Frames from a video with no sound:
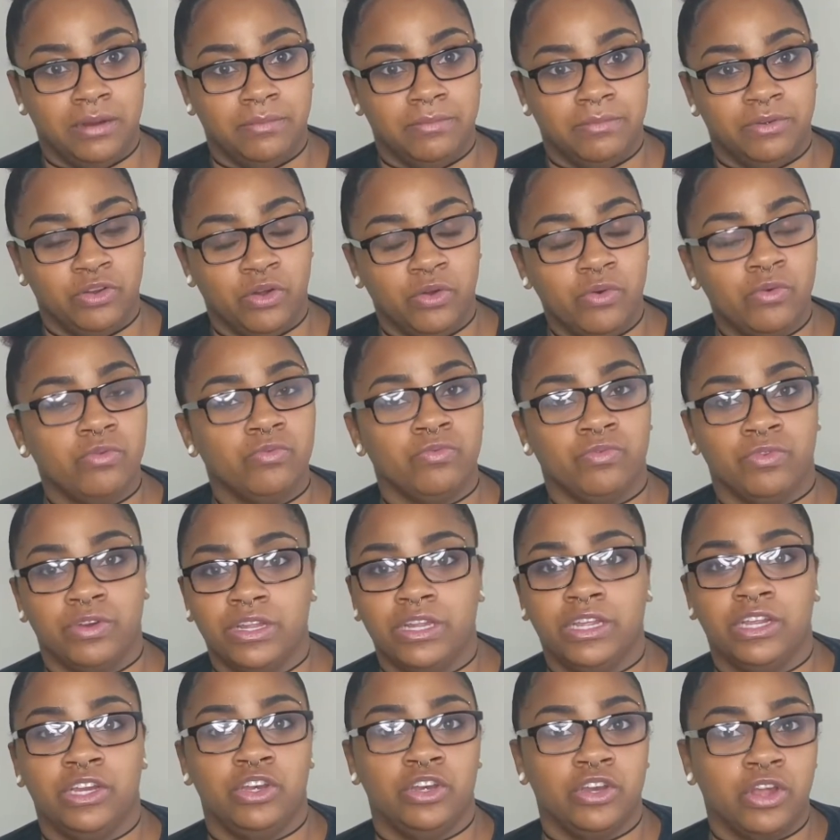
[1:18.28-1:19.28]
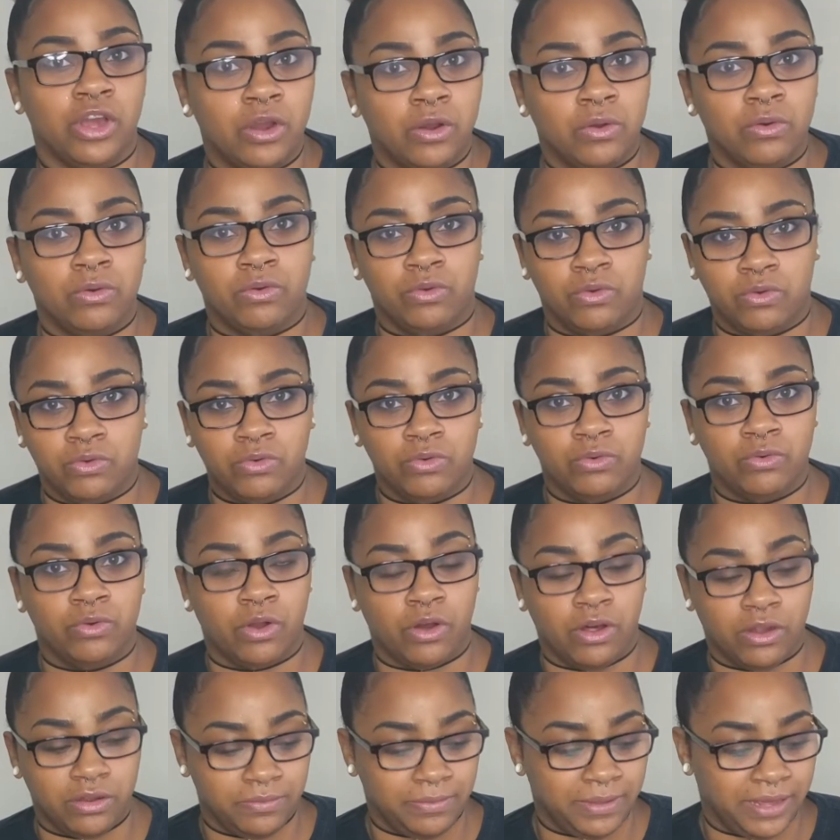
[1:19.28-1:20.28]
Don't really know who
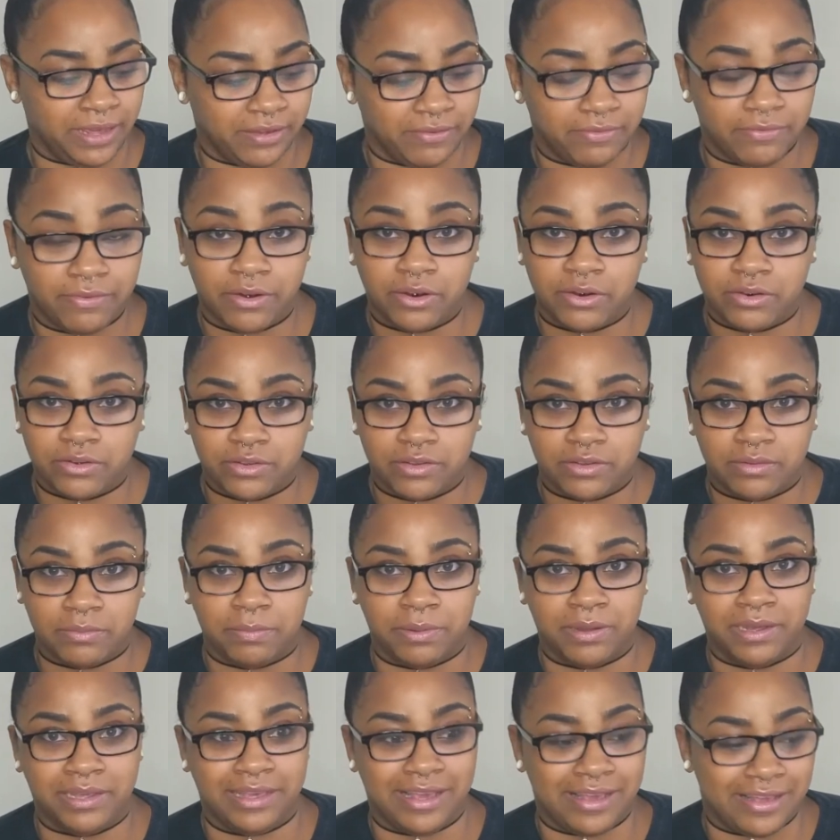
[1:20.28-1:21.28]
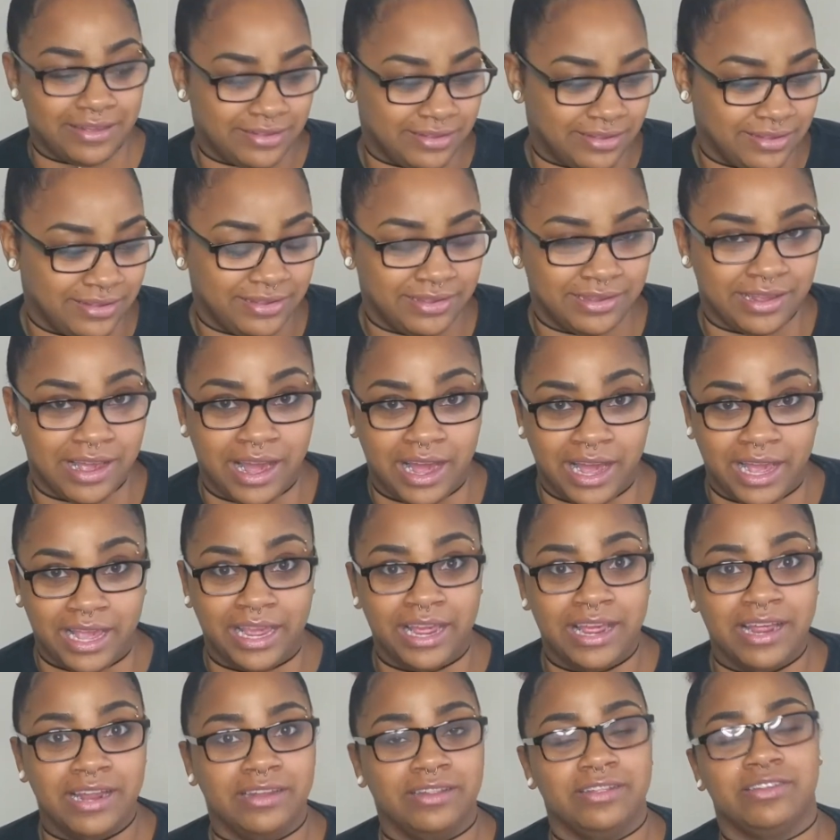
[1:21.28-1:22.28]
called me at first, but yes, Zai.
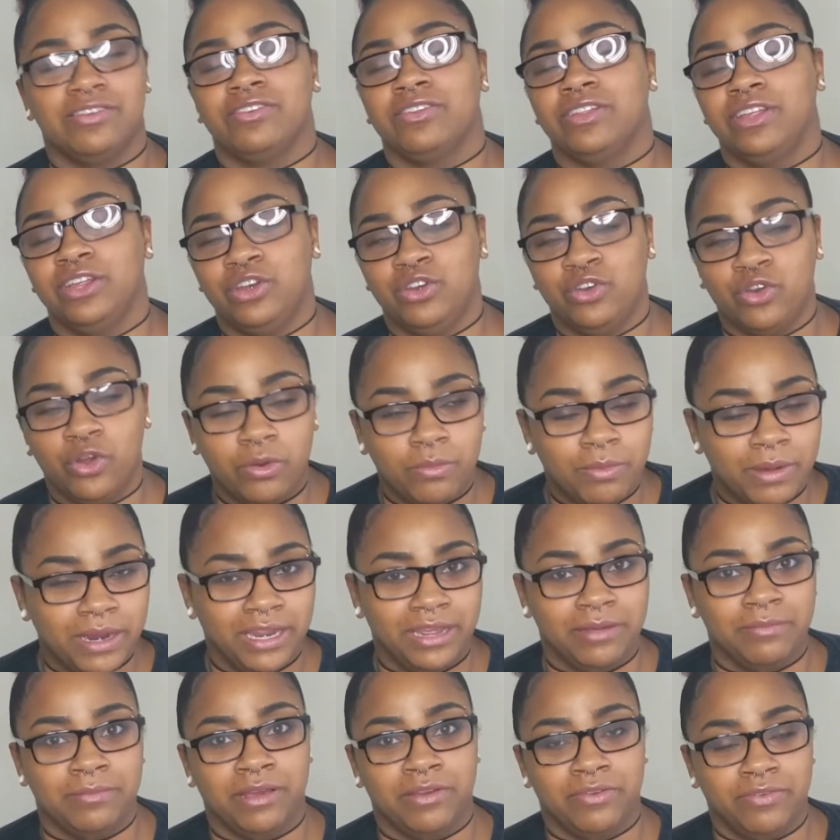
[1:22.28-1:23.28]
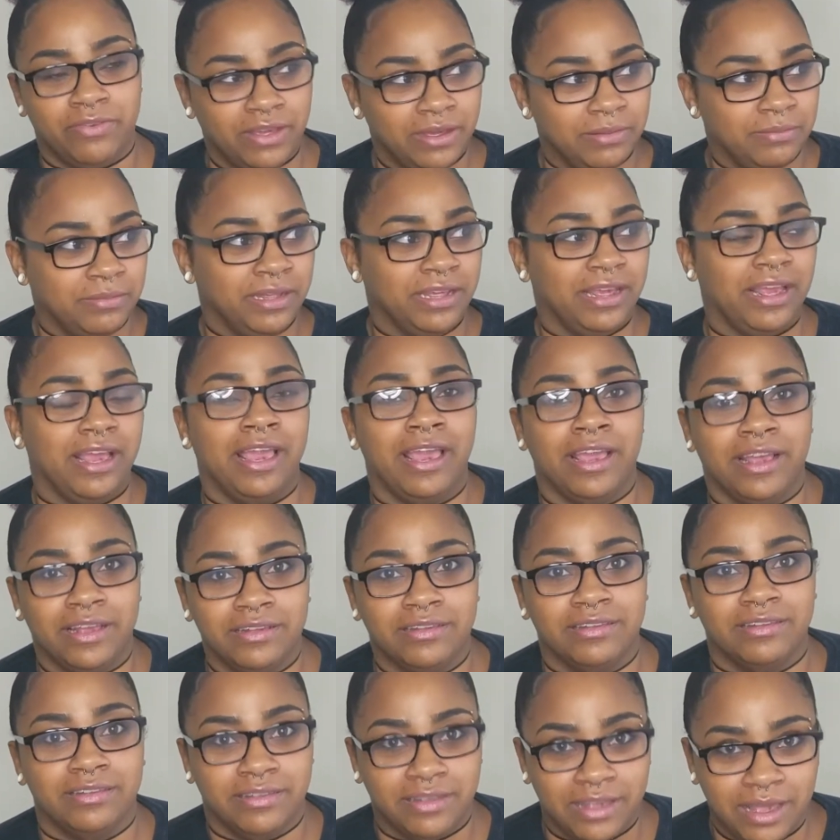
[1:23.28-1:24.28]
Literally nobody in my family
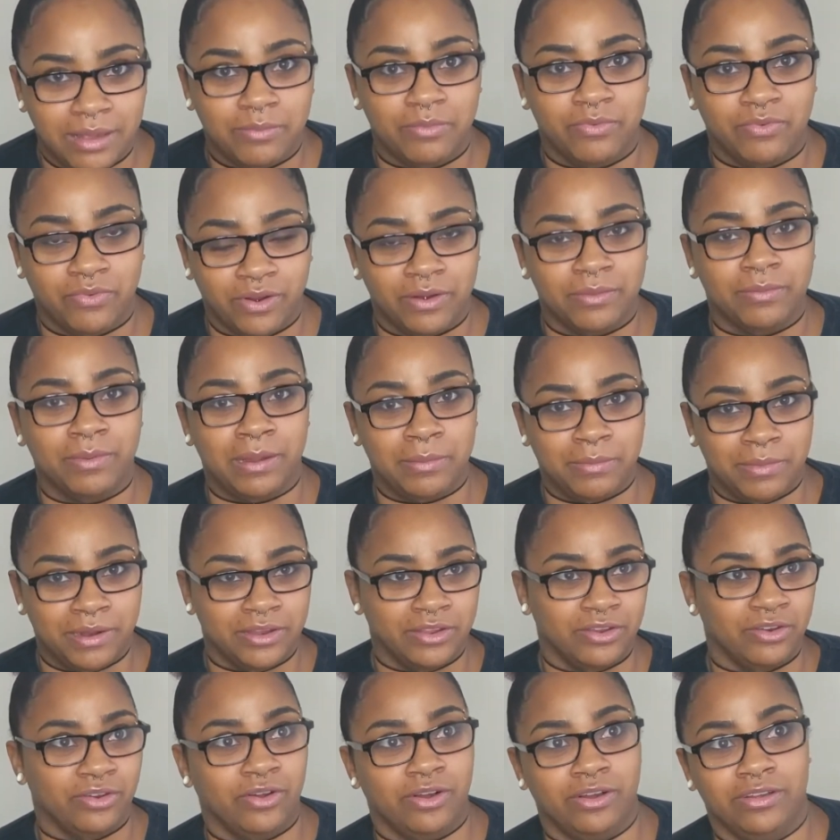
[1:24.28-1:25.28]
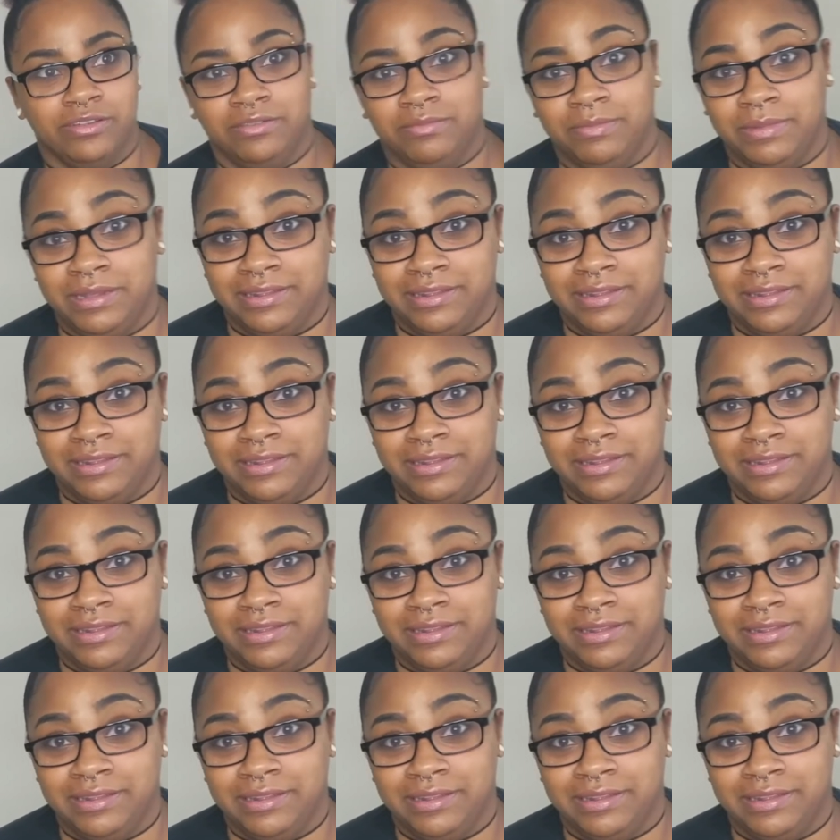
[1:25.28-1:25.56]
except for my mother calls me